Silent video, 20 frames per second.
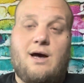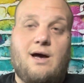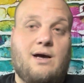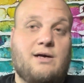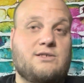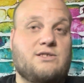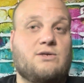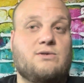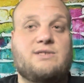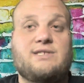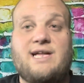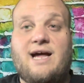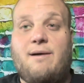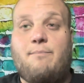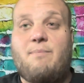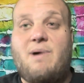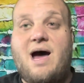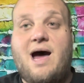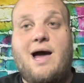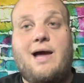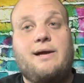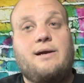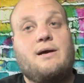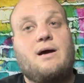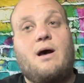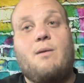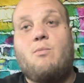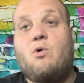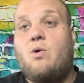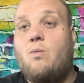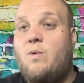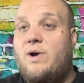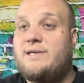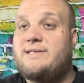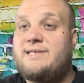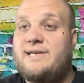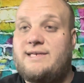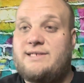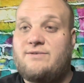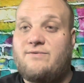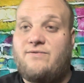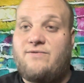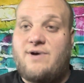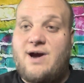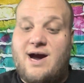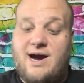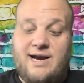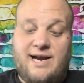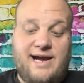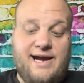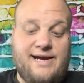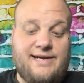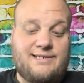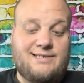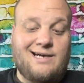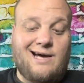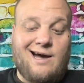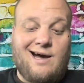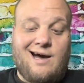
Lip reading: So stop by. I'm on Wednesdays and Fridays.